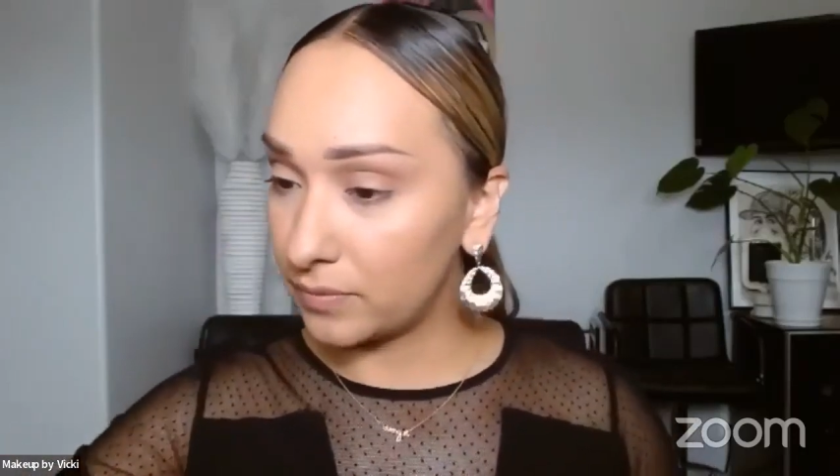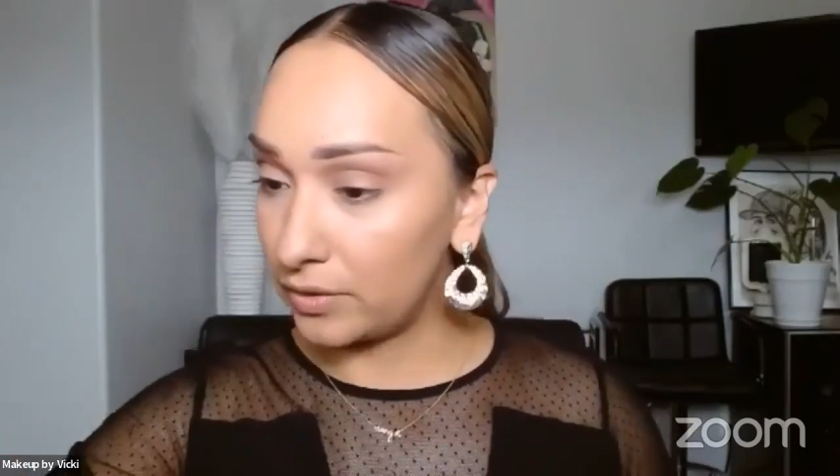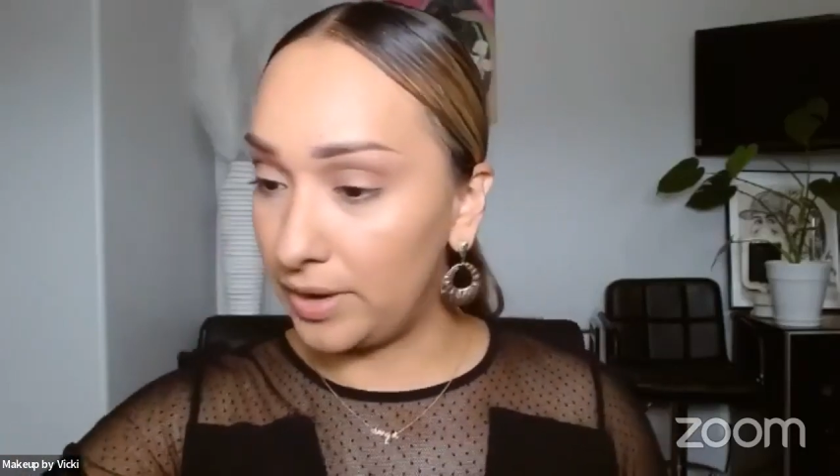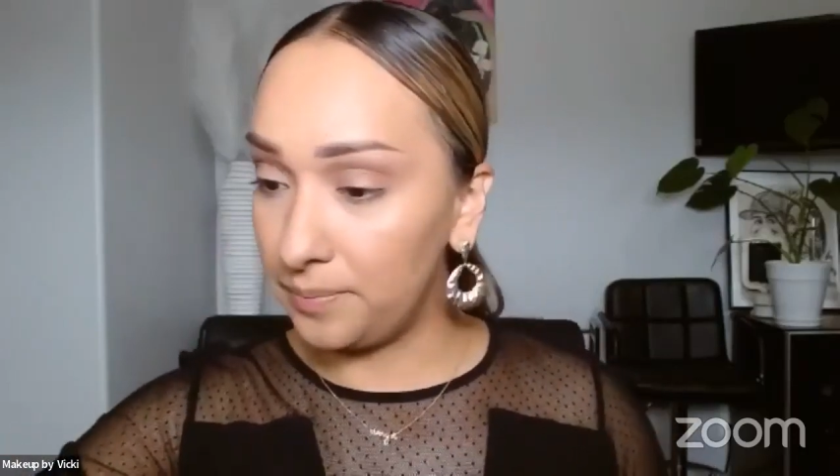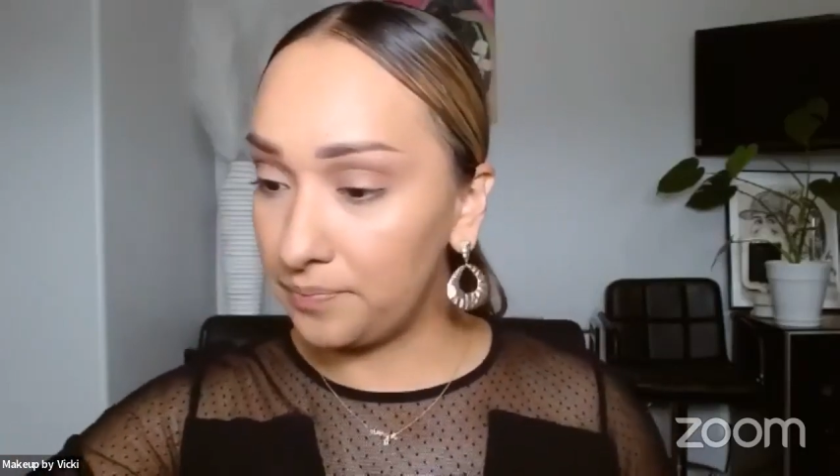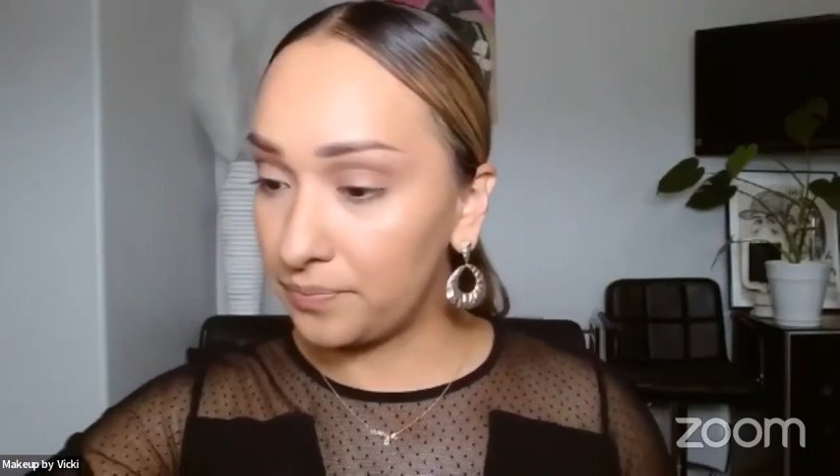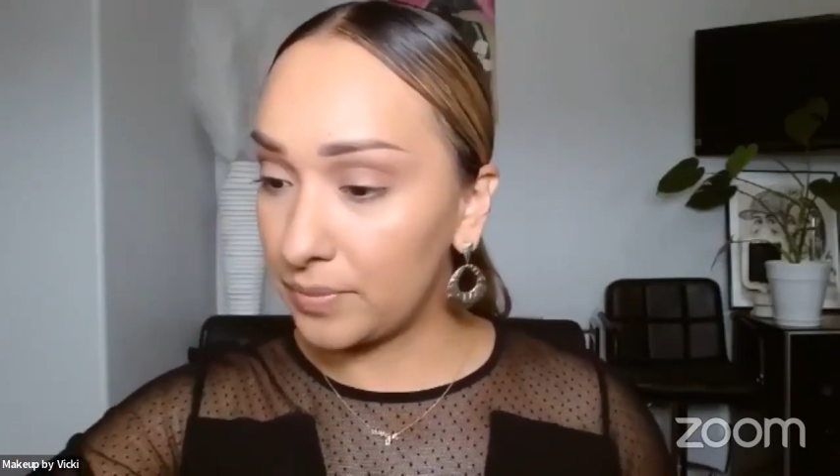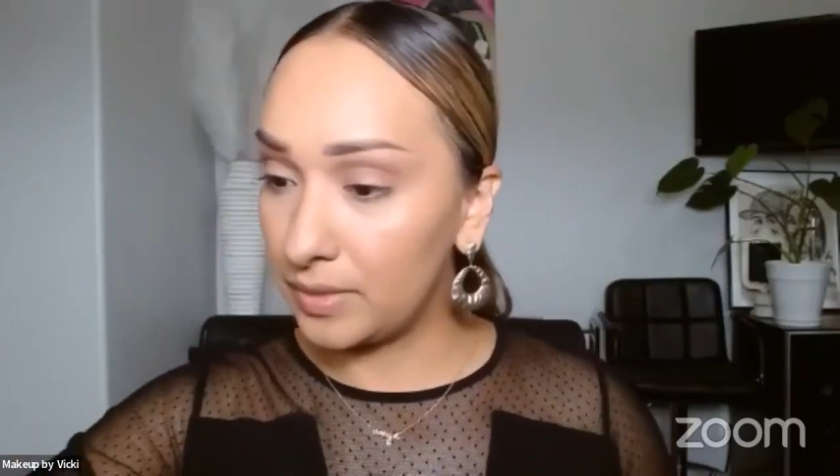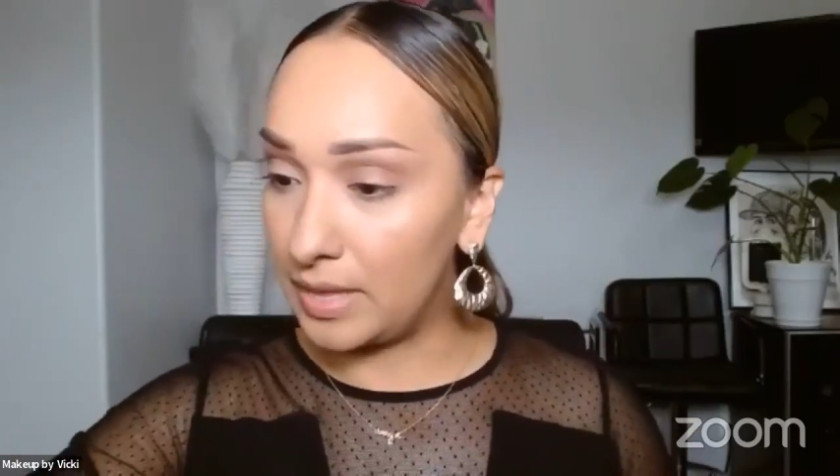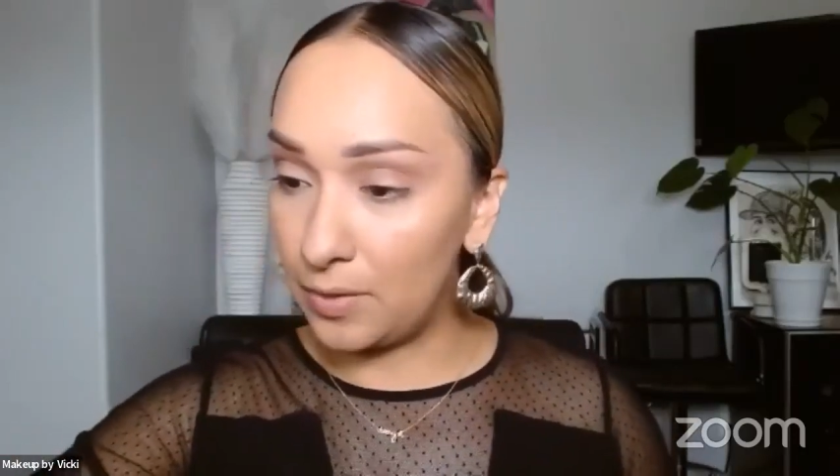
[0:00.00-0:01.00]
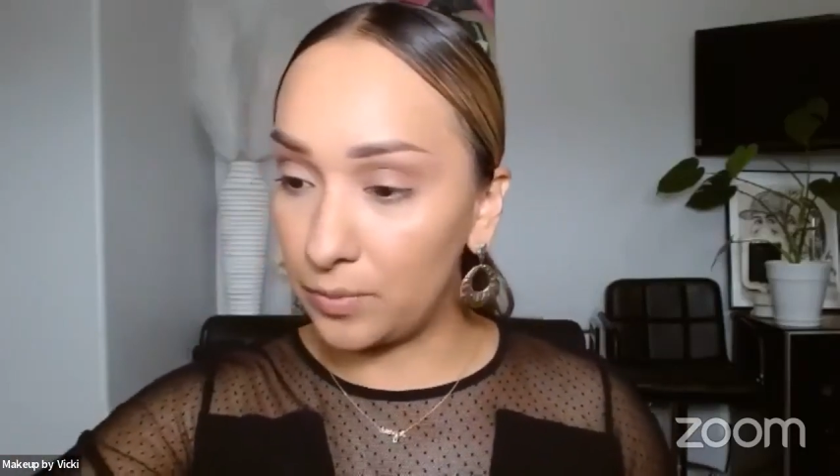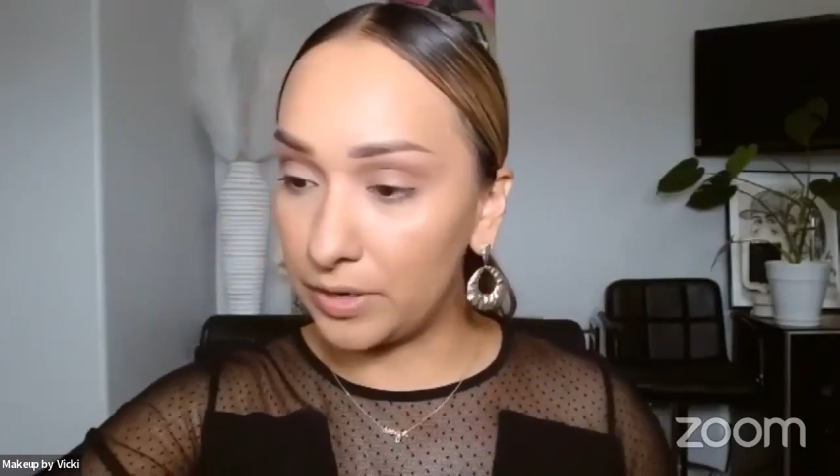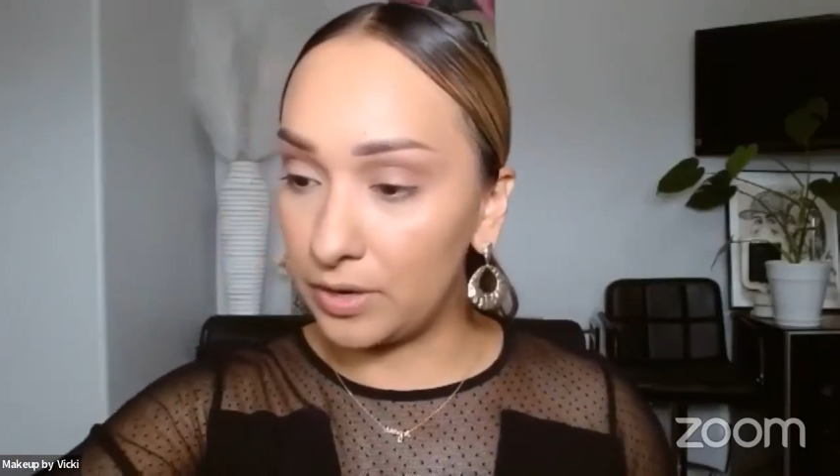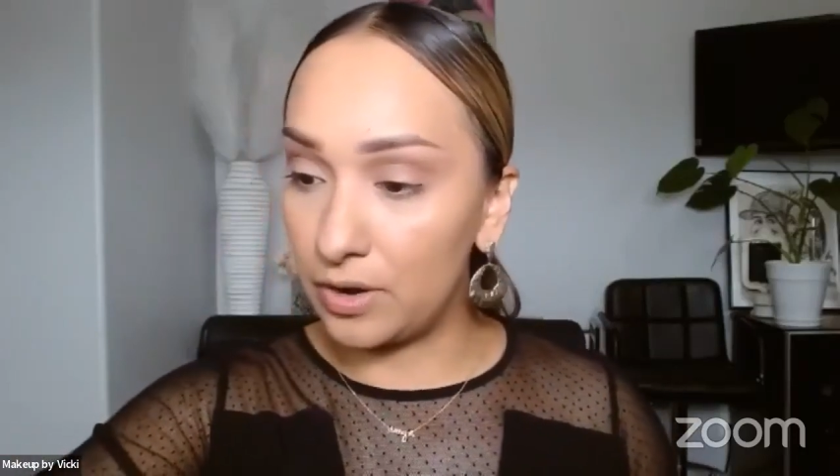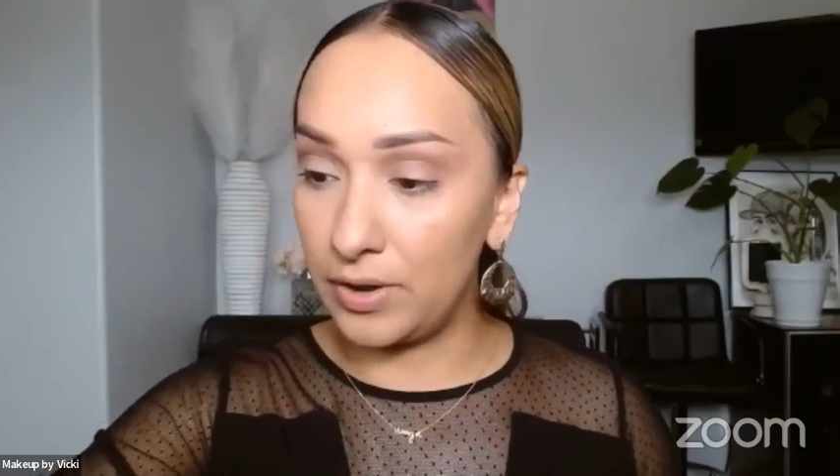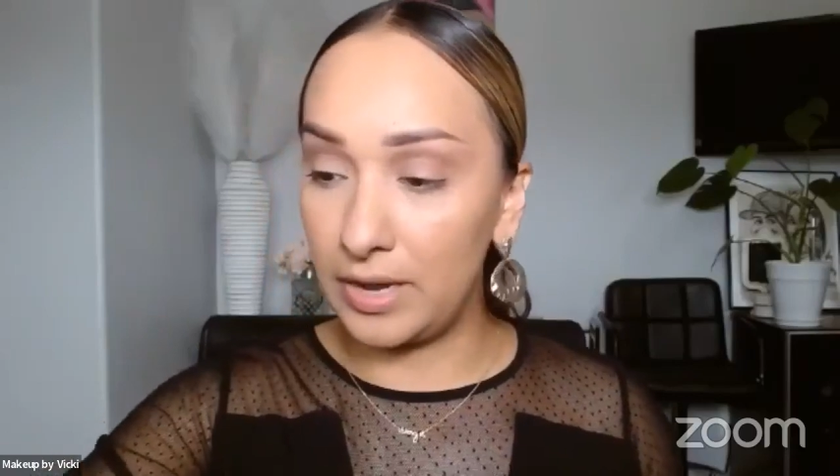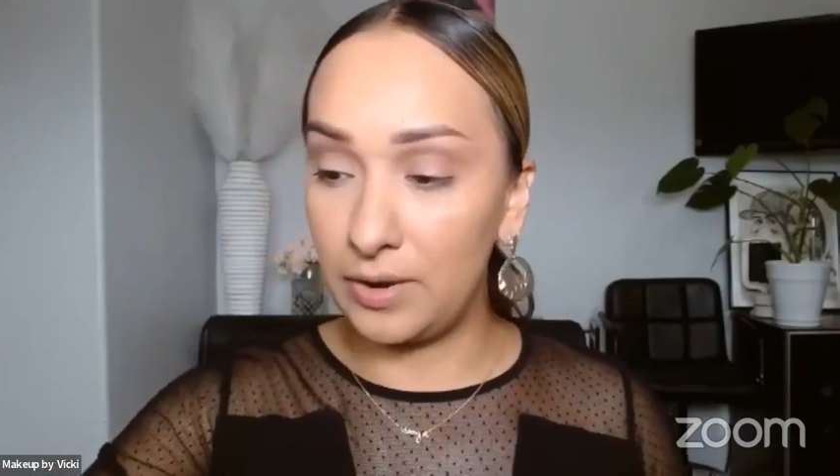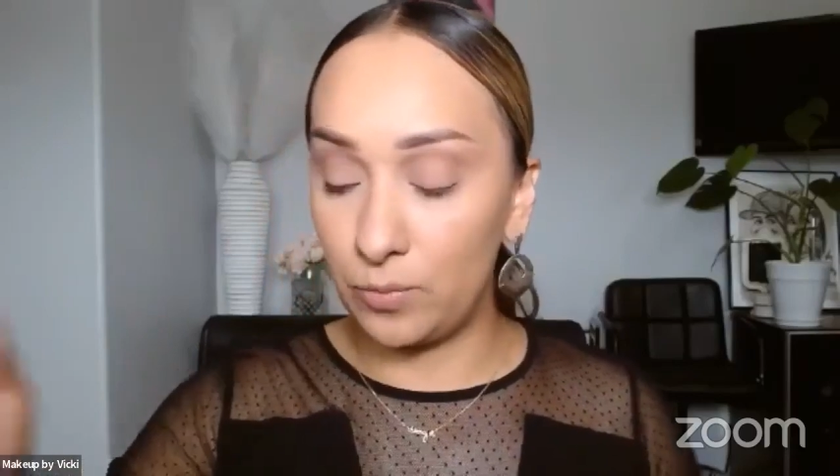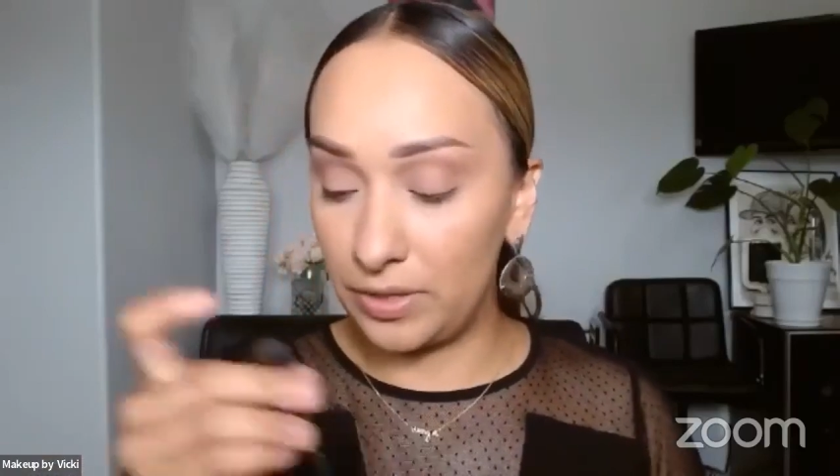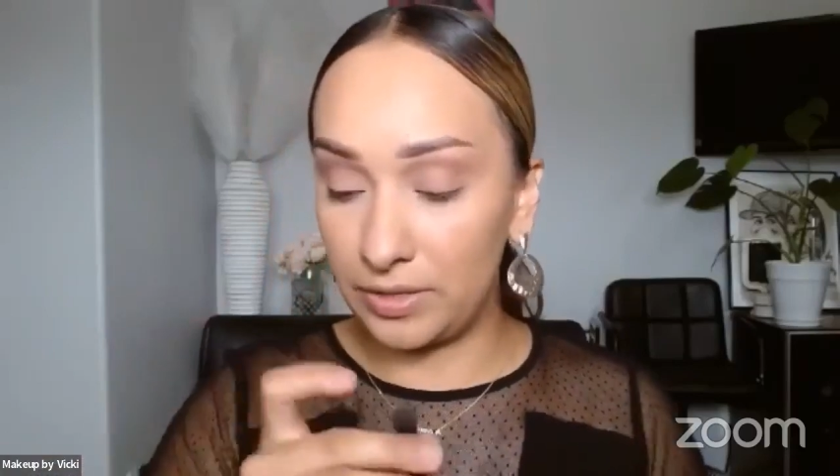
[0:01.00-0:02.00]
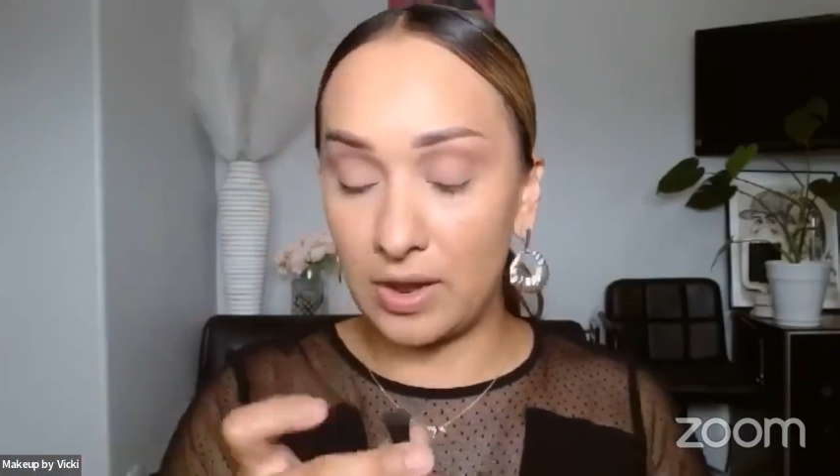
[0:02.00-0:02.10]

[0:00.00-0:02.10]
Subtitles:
Okay, now we're gonna go in with